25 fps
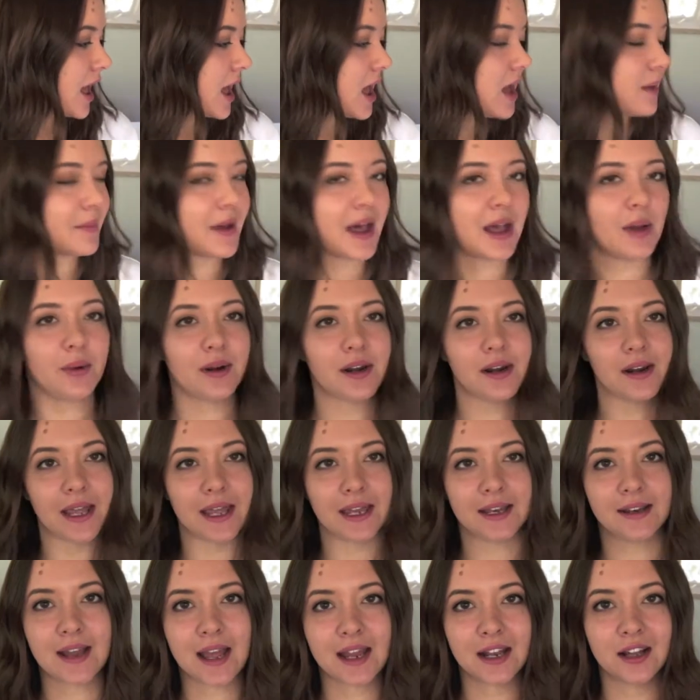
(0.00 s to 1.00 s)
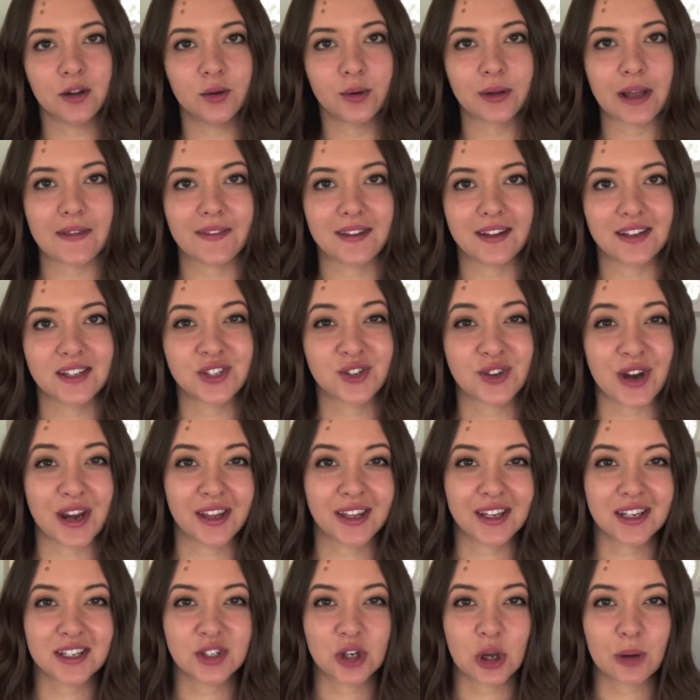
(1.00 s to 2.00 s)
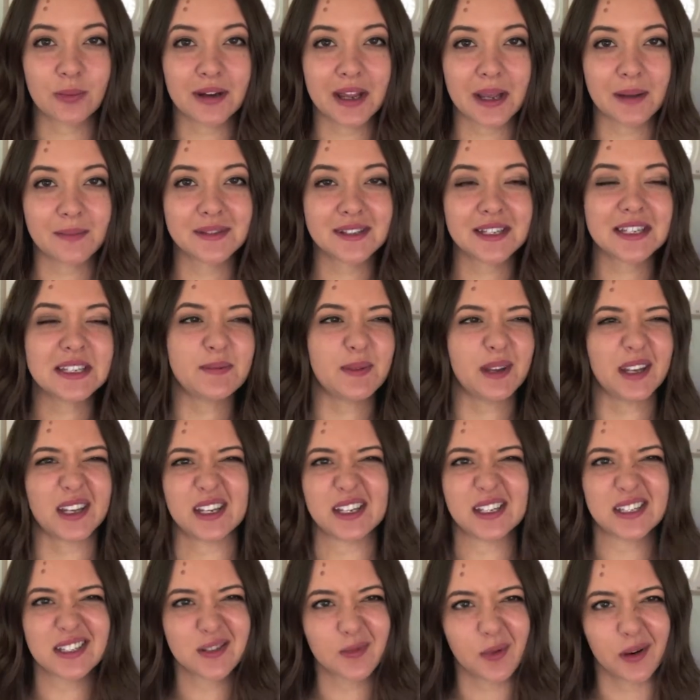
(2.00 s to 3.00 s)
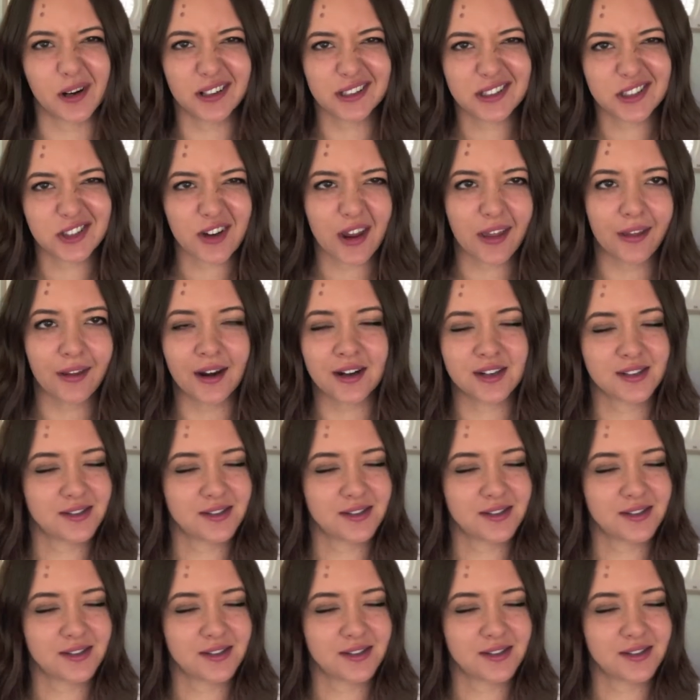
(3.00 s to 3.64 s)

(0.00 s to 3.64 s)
Um, I went ahead and had a look at the Australian top names list because we're in Australia.